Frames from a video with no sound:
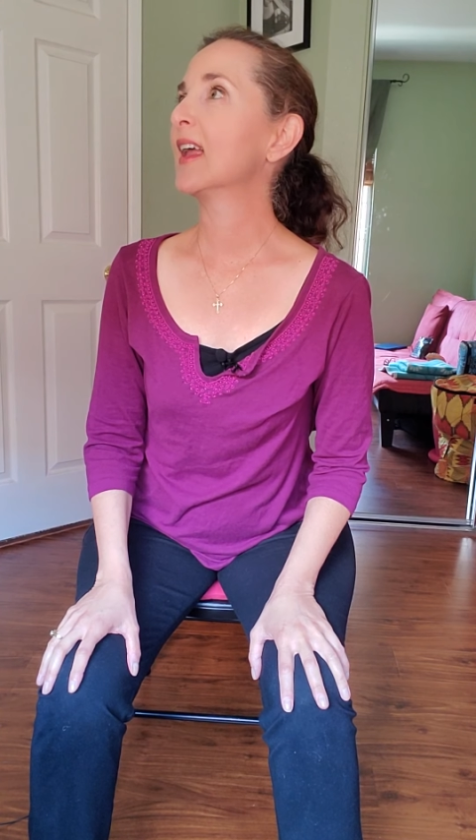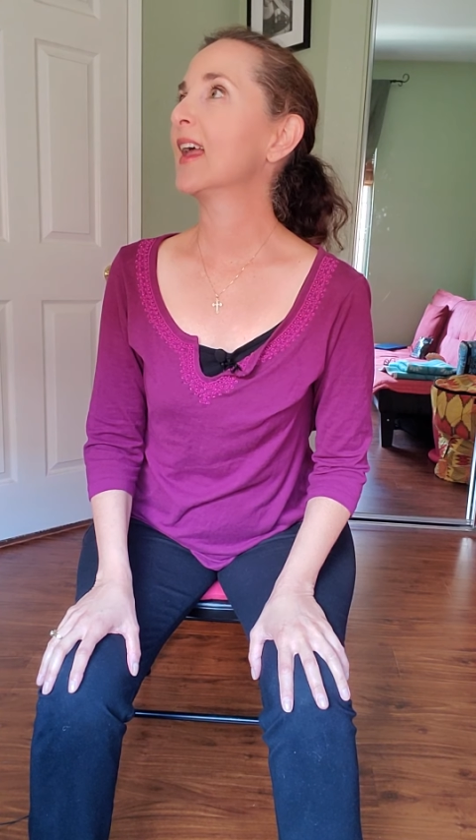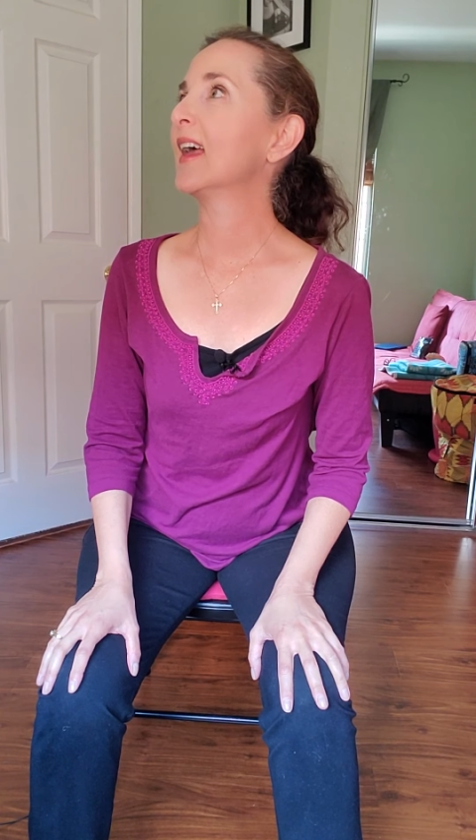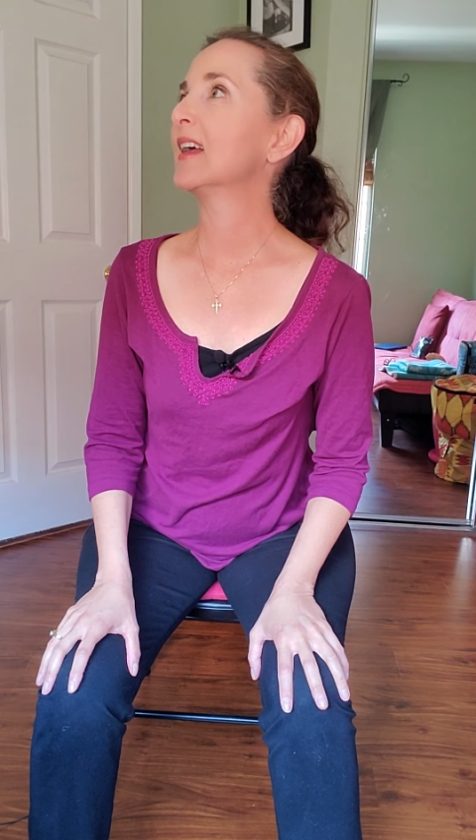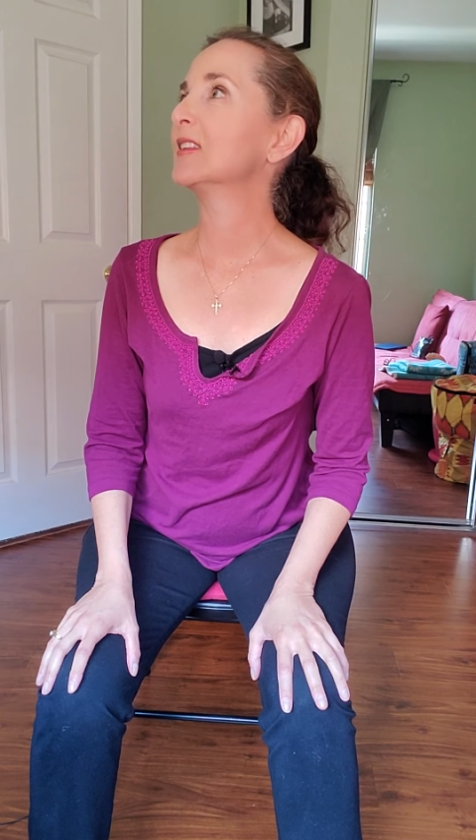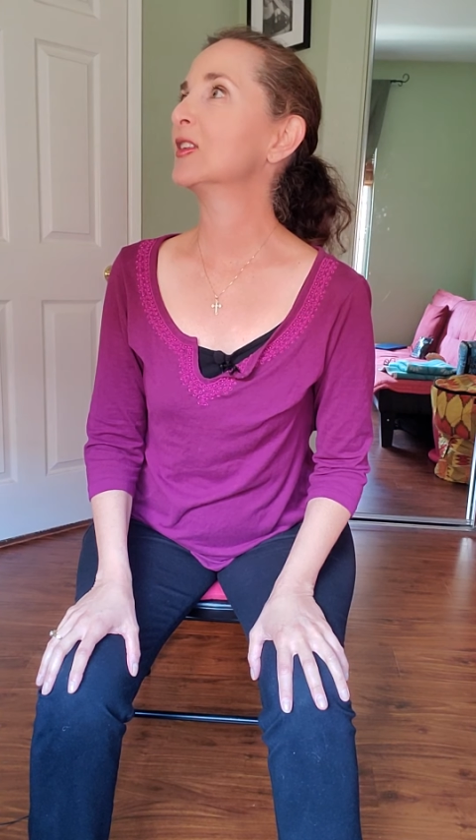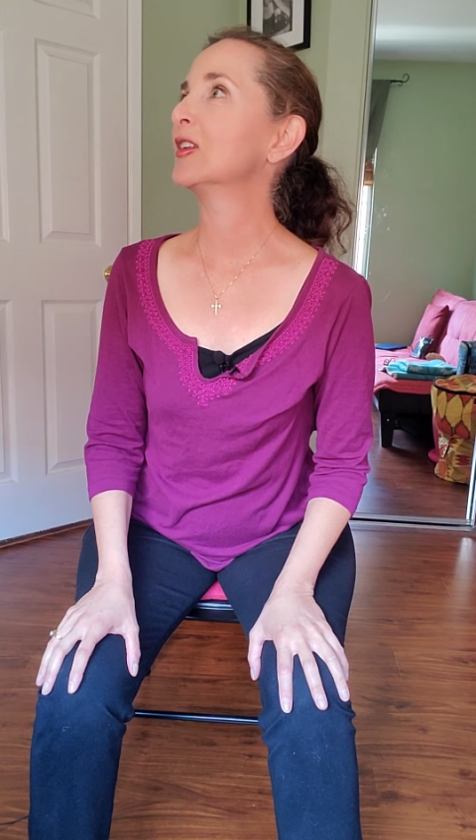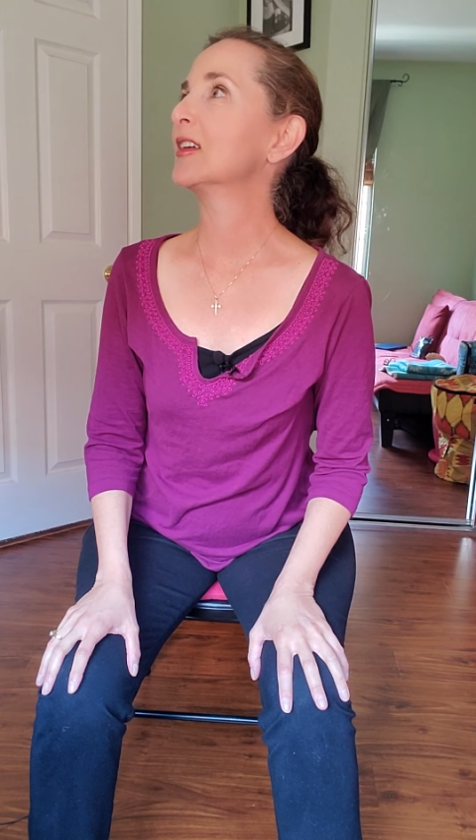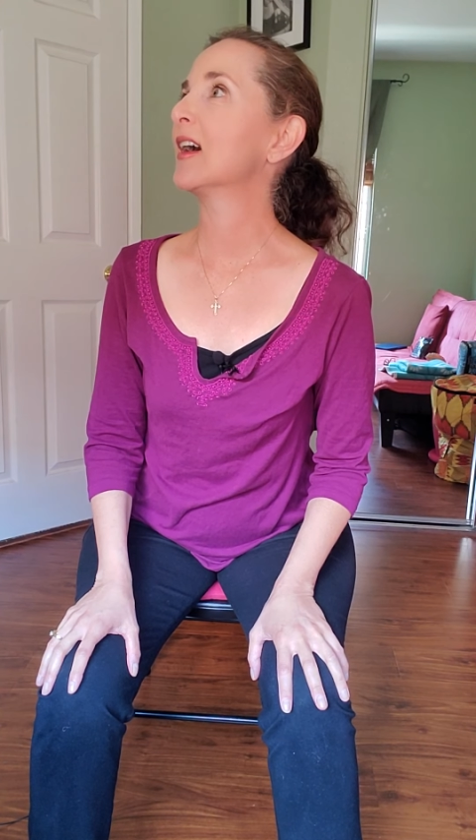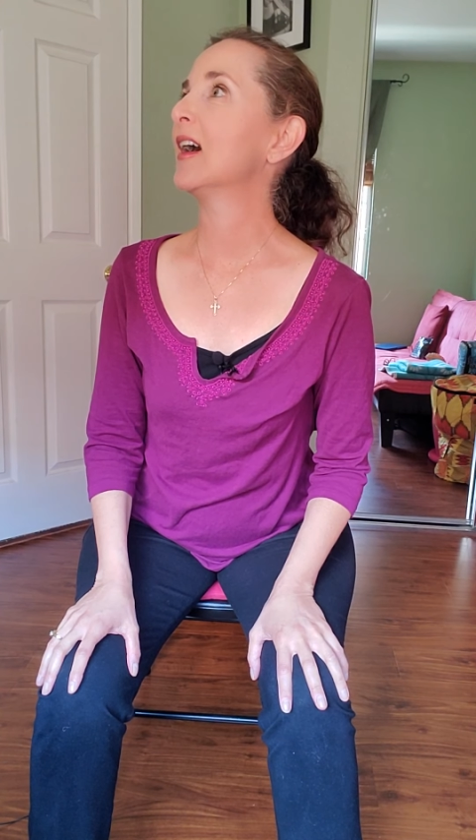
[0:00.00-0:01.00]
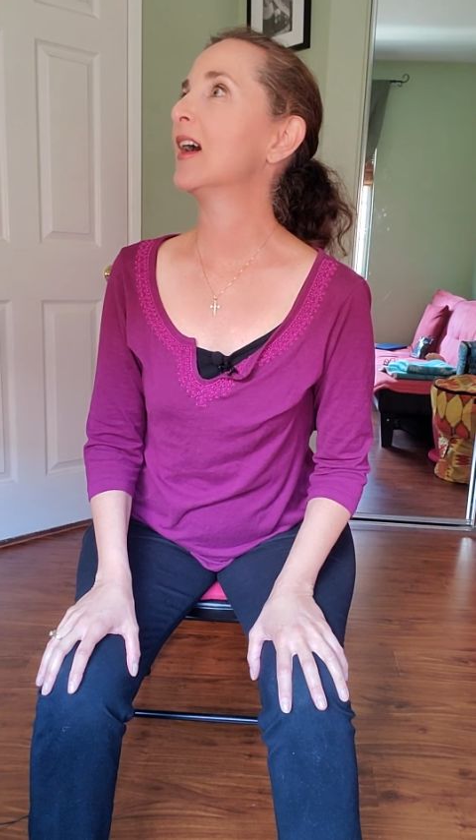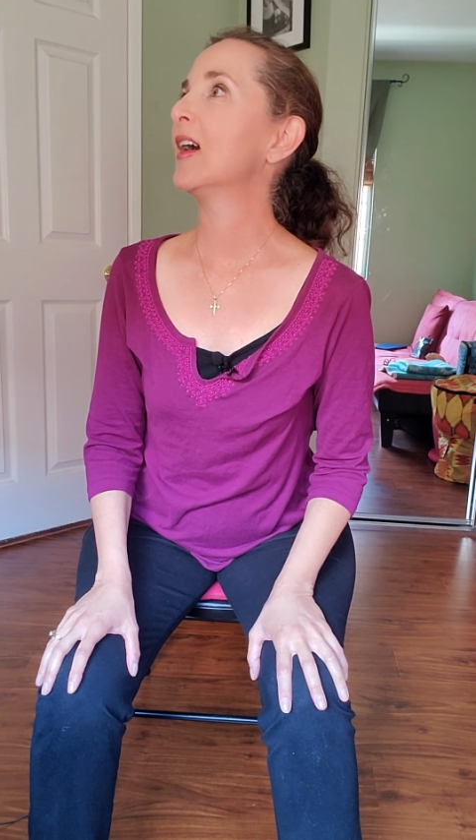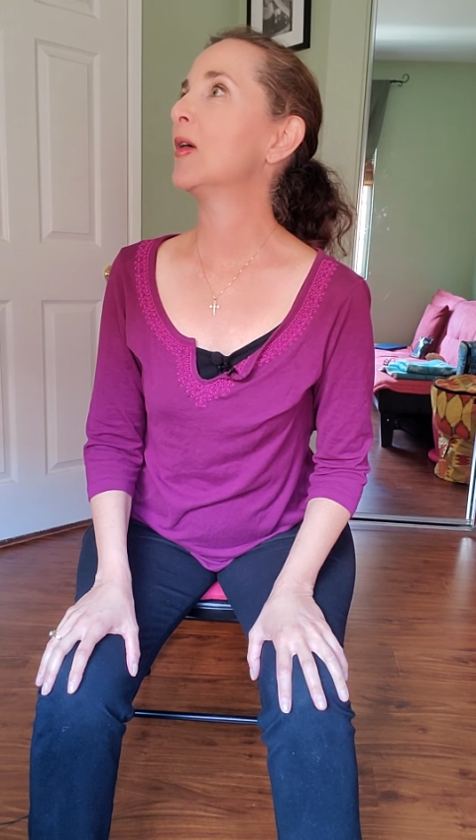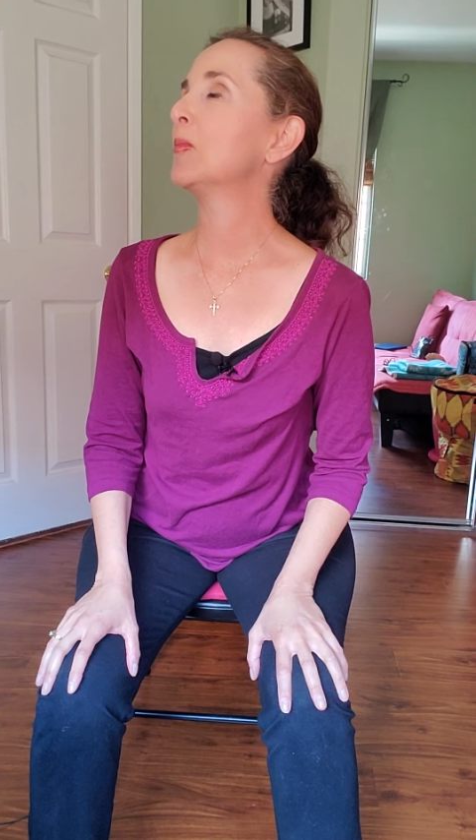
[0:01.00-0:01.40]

and look up.